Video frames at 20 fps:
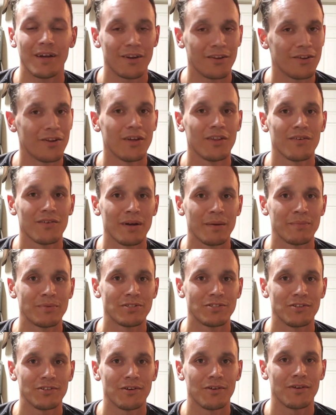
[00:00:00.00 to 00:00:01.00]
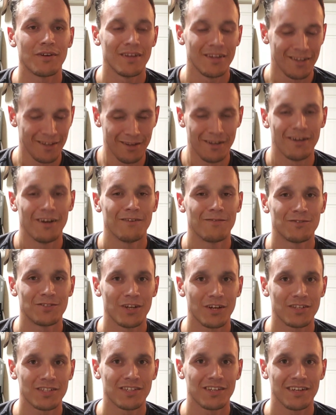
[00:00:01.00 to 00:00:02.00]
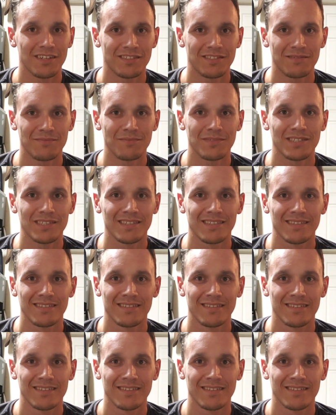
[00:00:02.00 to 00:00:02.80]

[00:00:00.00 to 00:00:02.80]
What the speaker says: on another episode of Chuck's Customs.